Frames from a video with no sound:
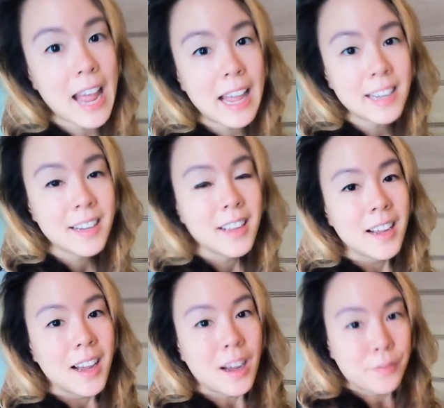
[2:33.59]
can
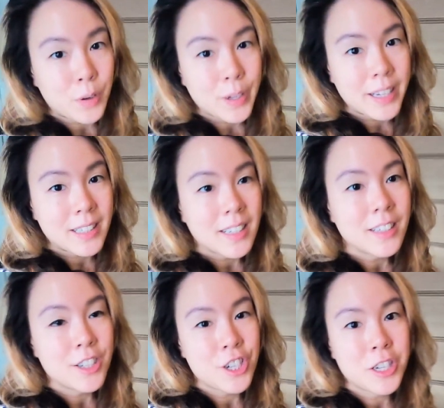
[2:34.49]
avoid
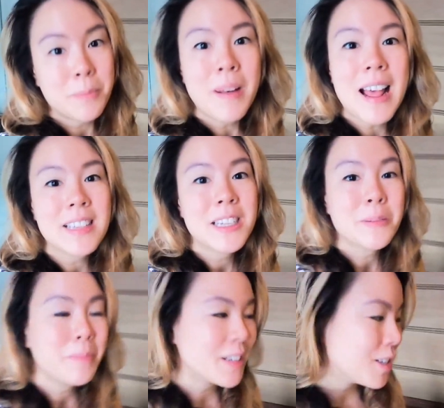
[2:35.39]
additional plastic,
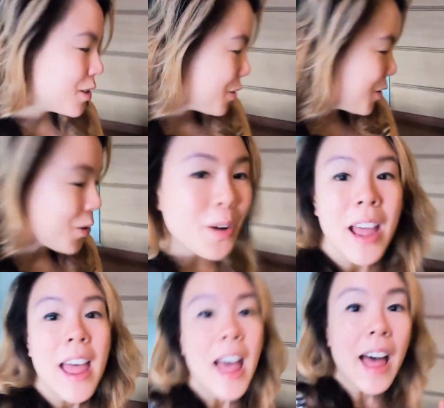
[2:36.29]
please do so.
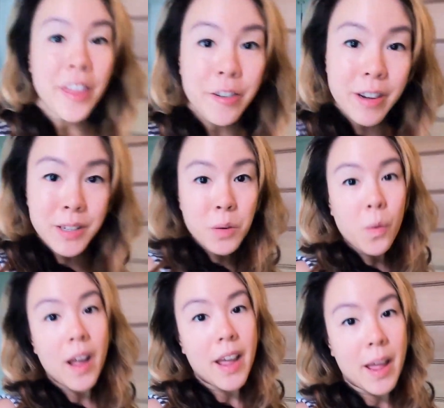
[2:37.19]
And the reason
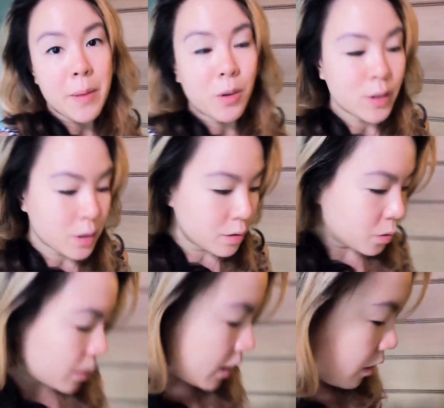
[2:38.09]
why I am also
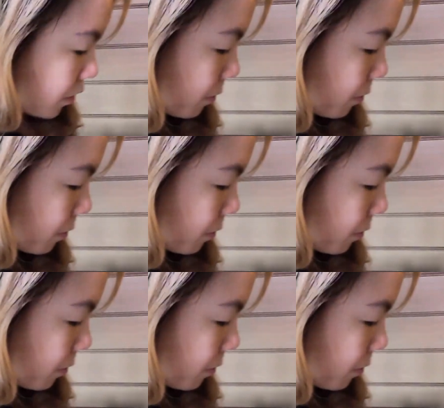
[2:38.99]
doing